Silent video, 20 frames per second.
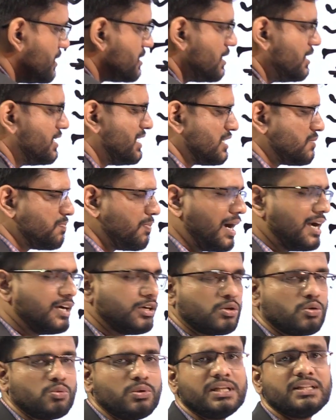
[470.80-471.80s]
miscellaneous
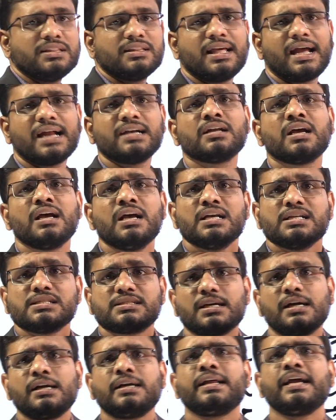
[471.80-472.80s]
part 2 in that
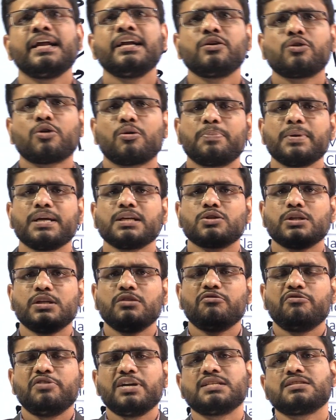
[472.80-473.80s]
certain topics
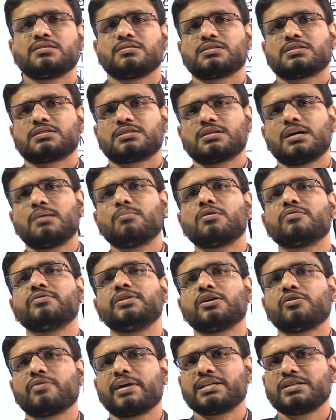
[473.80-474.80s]
in which some of
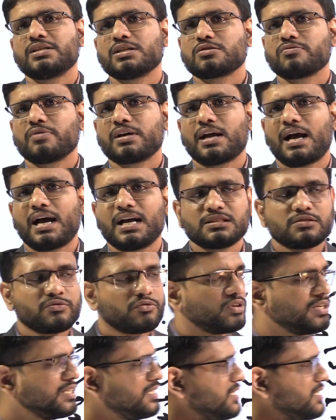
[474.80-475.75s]
the questions were asked. For